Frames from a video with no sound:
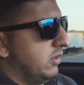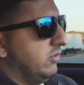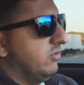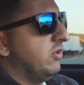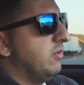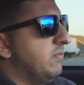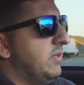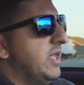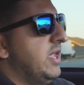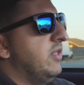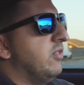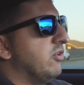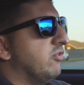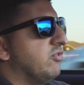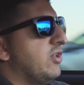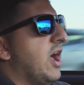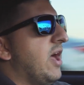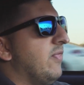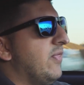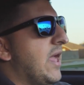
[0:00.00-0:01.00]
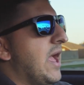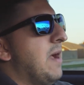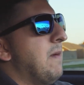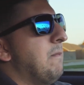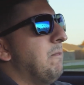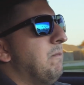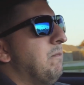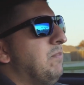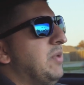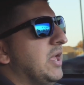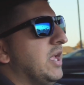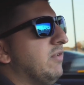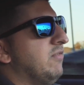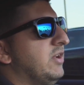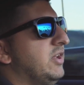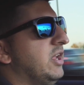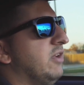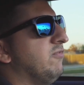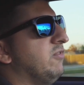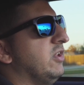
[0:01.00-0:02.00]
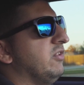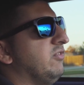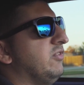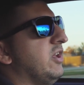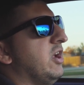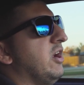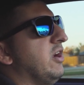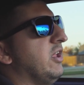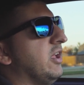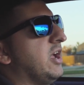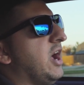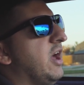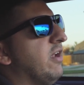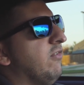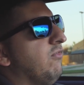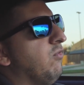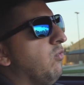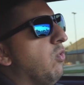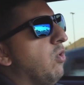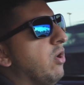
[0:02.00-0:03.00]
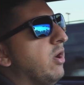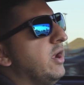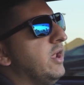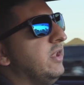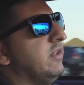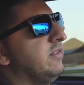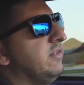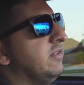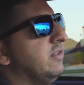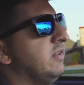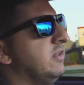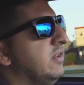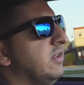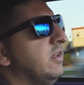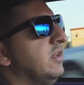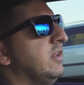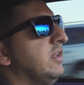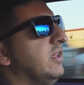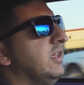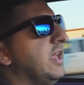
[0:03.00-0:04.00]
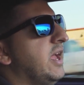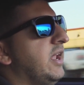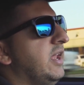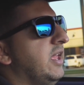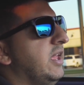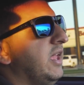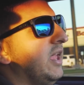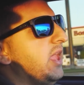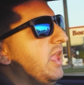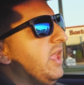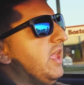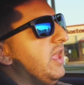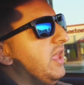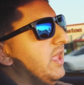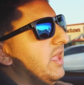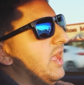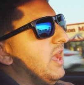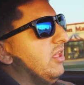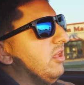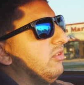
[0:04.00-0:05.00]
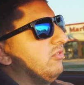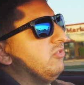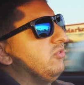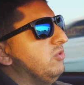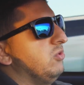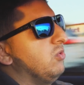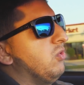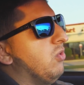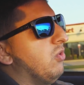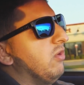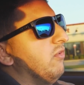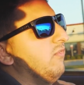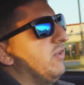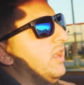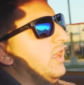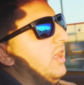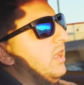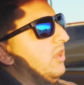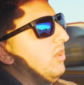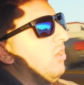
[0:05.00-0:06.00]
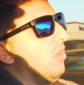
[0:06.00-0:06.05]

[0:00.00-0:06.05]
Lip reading: to me, there's not that big of a difference there to kind of warrant getting a LS2 Corvette